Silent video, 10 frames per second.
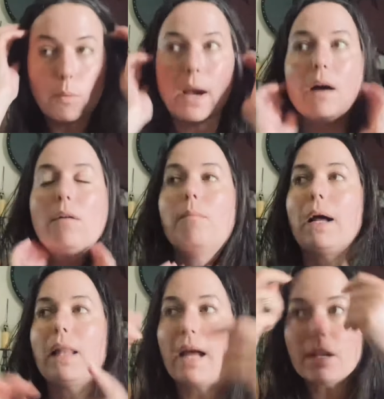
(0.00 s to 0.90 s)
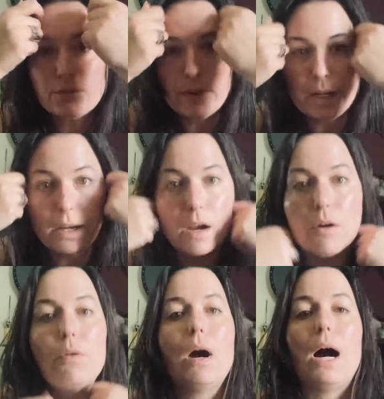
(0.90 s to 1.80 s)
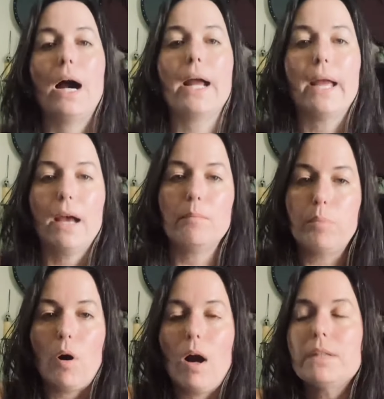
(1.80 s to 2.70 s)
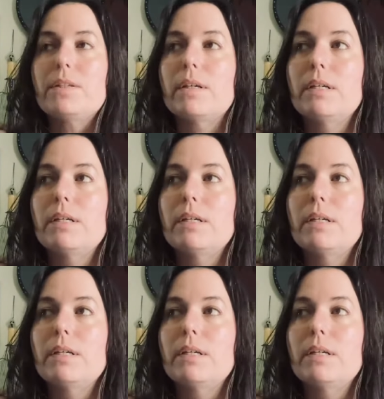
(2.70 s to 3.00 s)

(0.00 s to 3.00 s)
Well, my last video I had bought